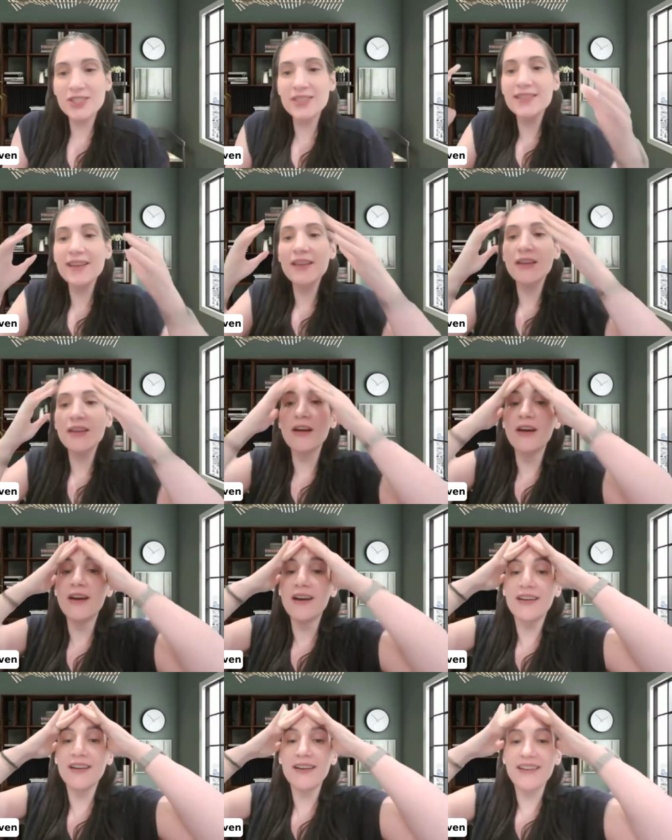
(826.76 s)
it's like,
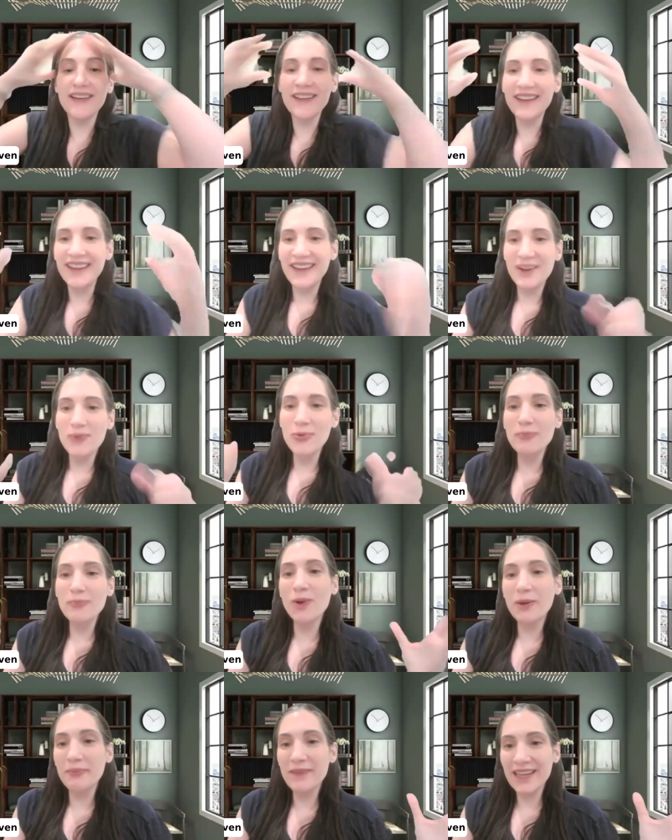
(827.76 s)
one
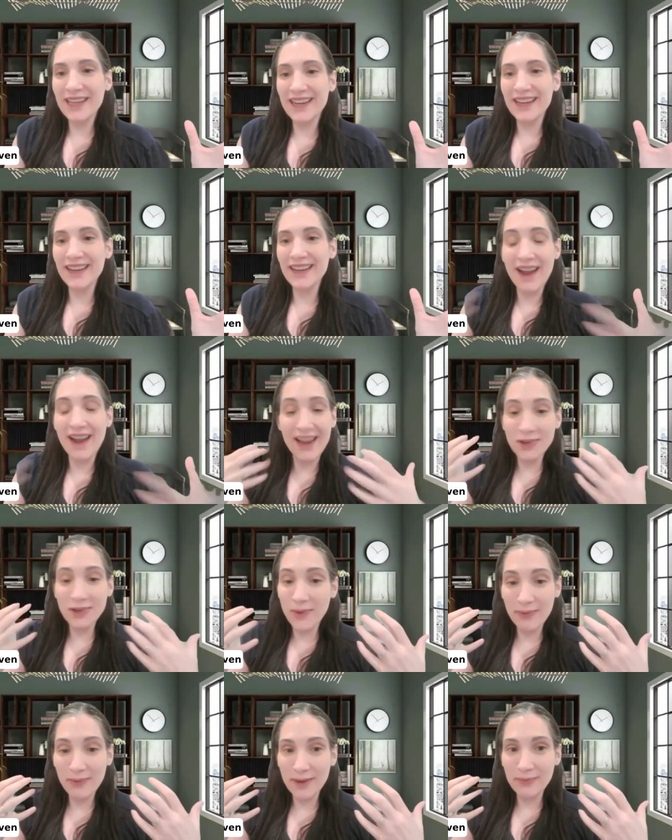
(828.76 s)
more meeting. I don't
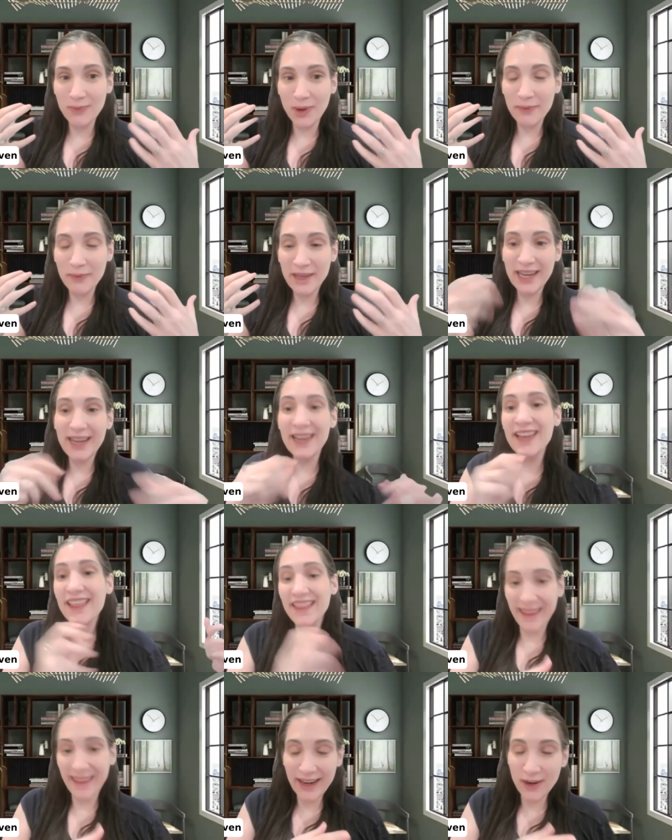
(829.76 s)
want one more meeting.
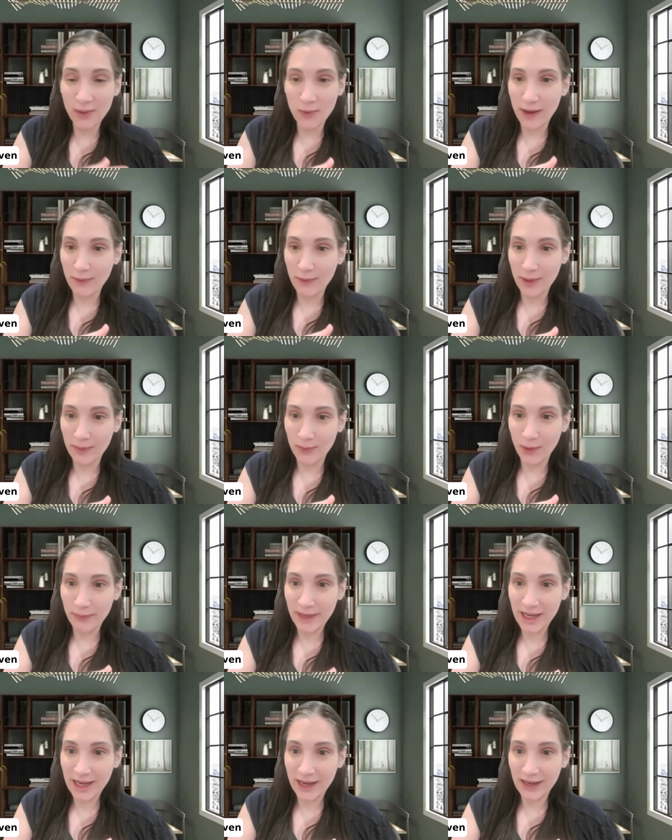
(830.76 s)
They don't want one more
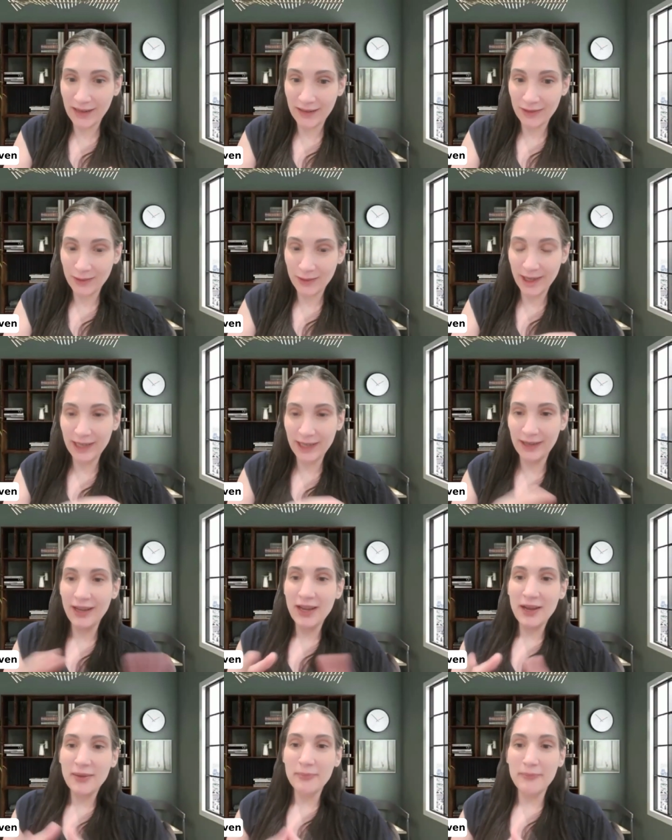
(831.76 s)
meeting, right?
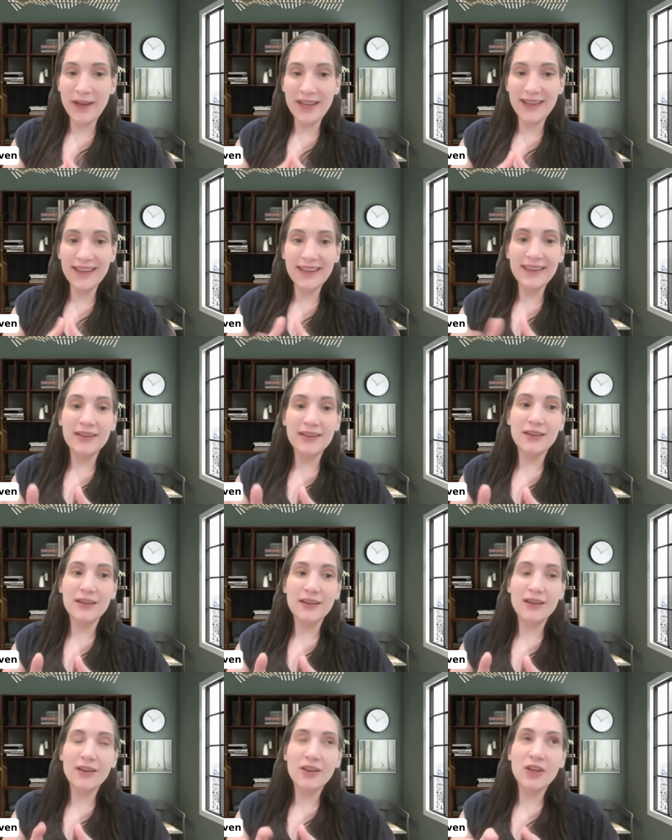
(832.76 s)
But
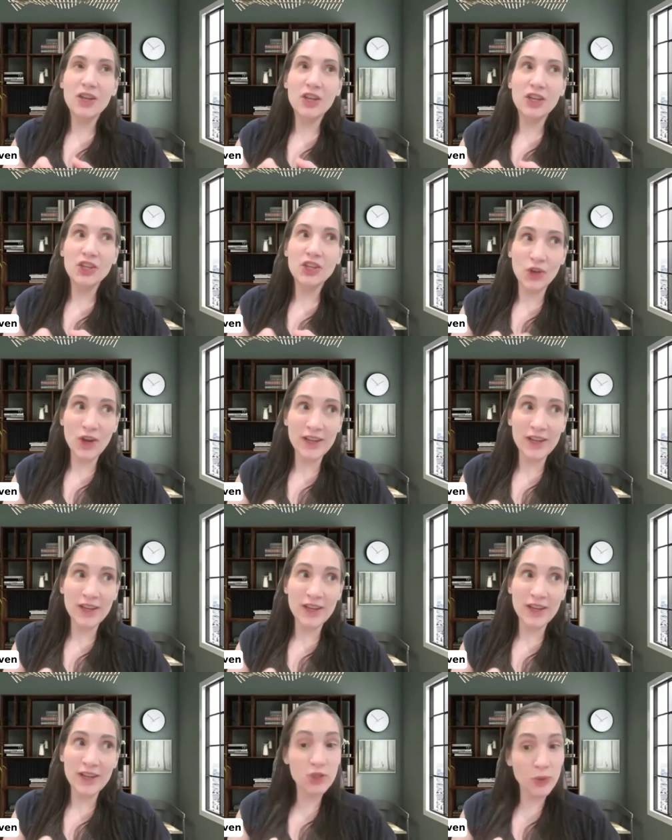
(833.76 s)
your
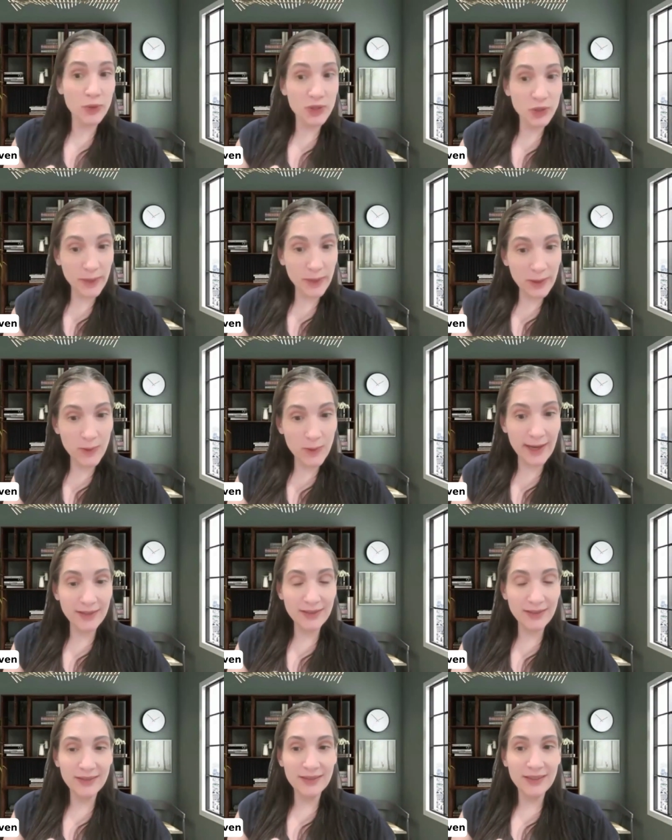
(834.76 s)
customers who are doing
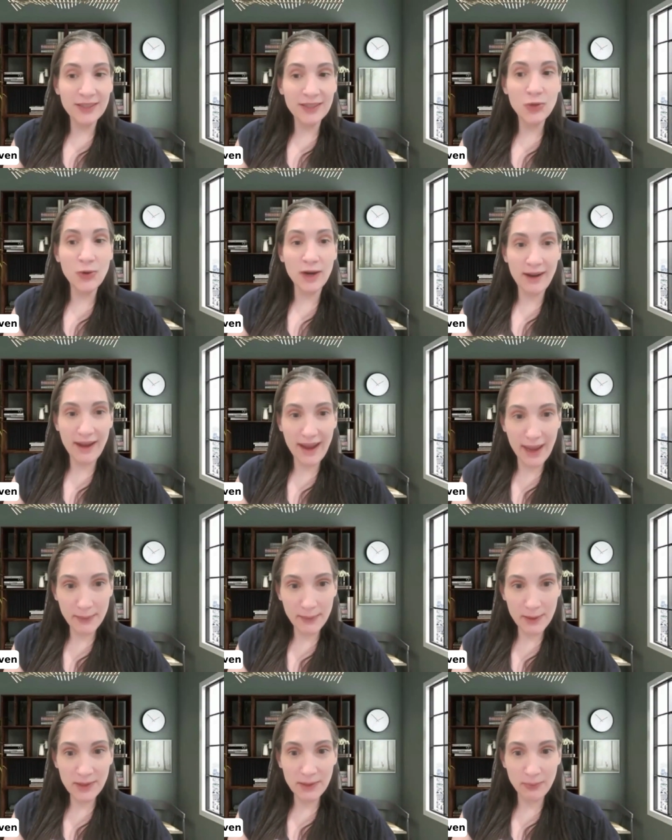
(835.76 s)
well, who are
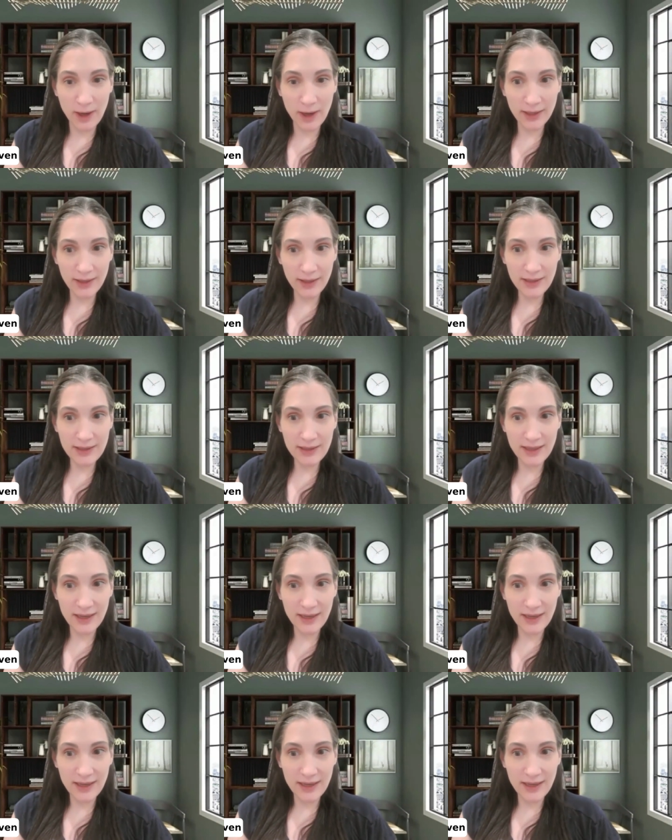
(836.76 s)
happy with the product,